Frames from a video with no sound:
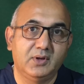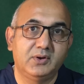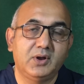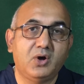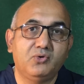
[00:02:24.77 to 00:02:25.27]

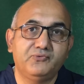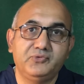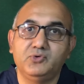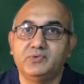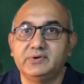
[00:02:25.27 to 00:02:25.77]
Now,
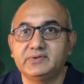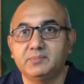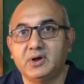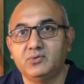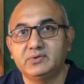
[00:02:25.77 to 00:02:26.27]
few words
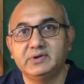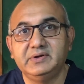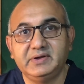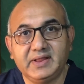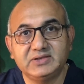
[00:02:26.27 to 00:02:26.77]
about
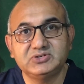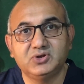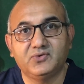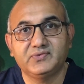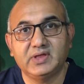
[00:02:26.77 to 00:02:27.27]
detection
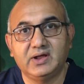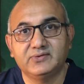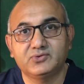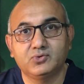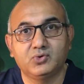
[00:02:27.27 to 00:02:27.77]
of
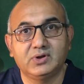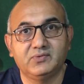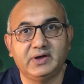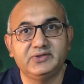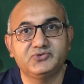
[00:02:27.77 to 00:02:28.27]
SARS
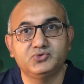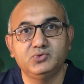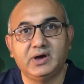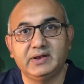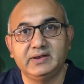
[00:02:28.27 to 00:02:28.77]
coronavirus 2
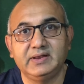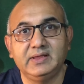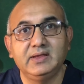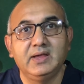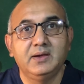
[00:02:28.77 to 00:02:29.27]
RNA
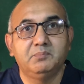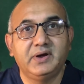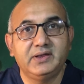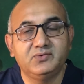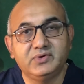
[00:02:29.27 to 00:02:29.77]

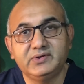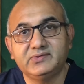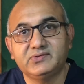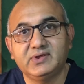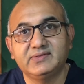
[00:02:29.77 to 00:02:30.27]
by
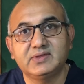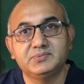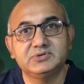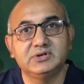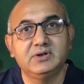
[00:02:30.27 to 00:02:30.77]
reverse
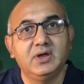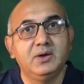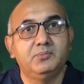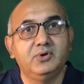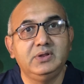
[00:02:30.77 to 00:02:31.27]
transcription
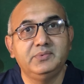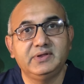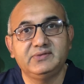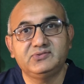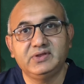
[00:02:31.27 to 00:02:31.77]

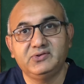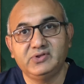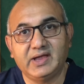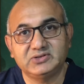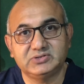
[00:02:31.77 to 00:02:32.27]
polymerase chain
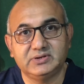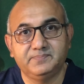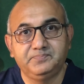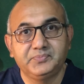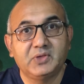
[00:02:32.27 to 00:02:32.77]
reaction,
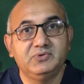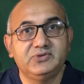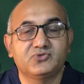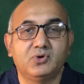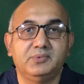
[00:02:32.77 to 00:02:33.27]
which
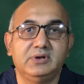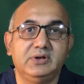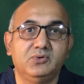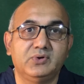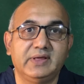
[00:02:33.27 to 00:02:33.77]
is commonly
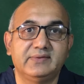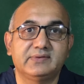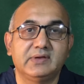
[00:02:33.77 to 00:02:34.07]
known as